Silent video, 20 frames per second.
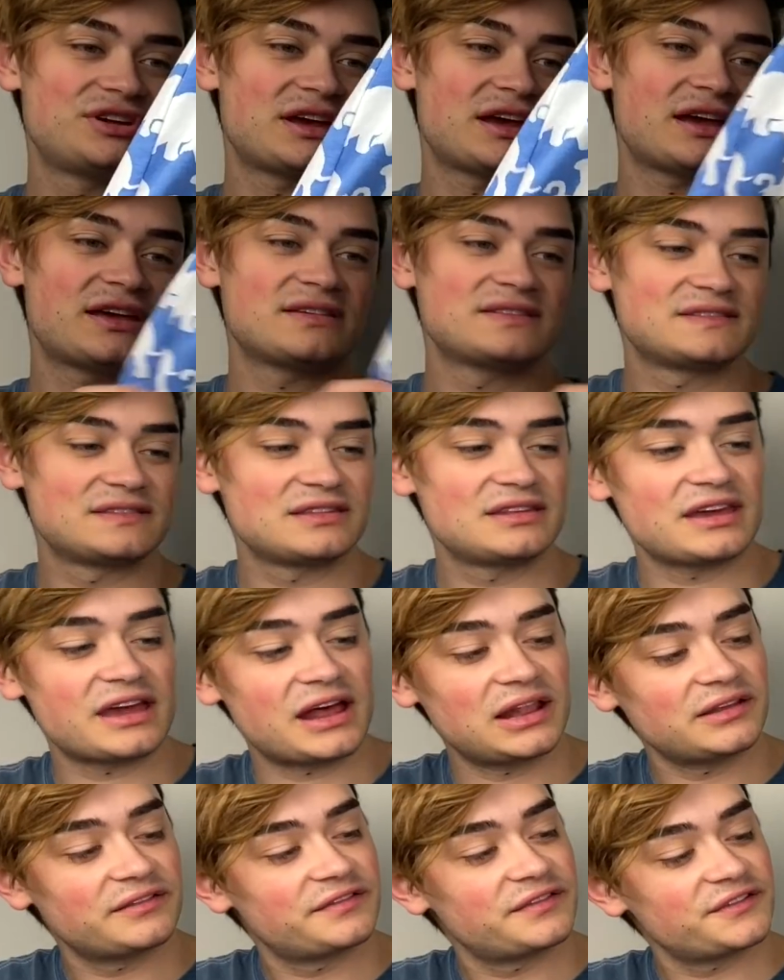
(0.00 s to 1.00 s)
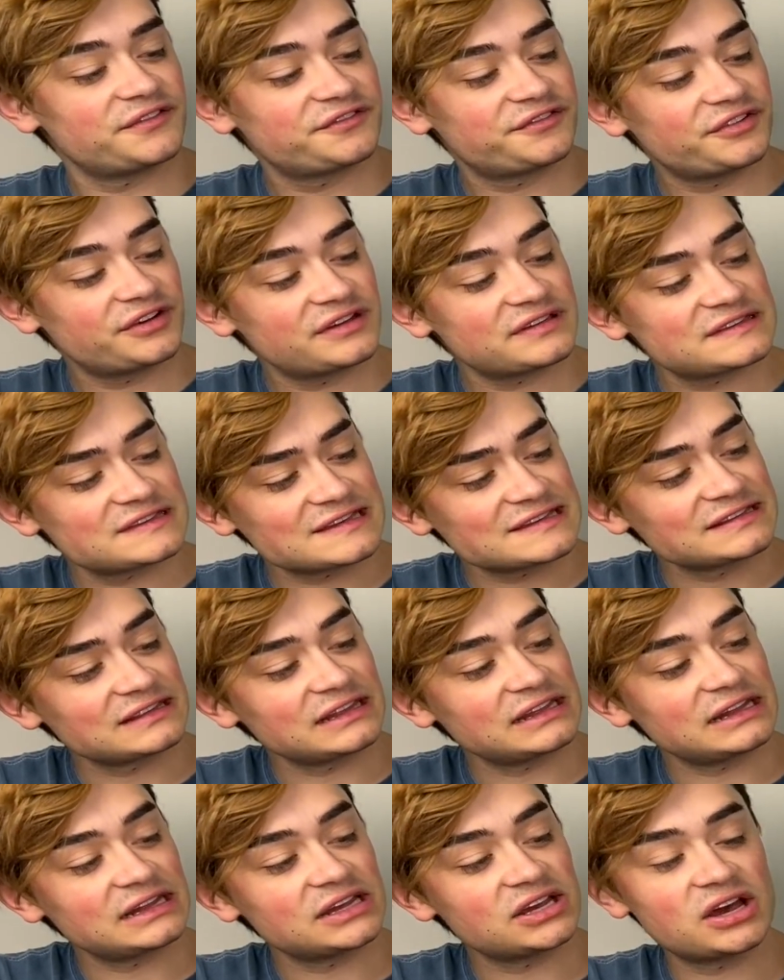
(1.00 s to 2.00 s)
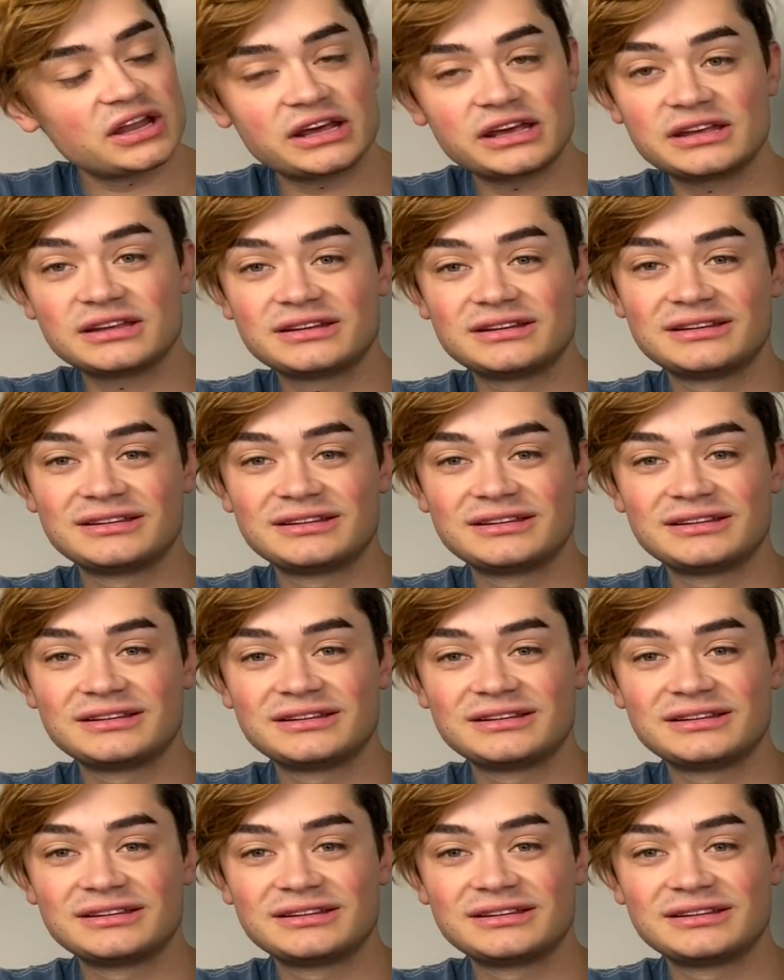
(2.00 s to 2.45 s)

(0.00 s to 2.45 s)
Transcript: has the elephant foot, says Lily on it.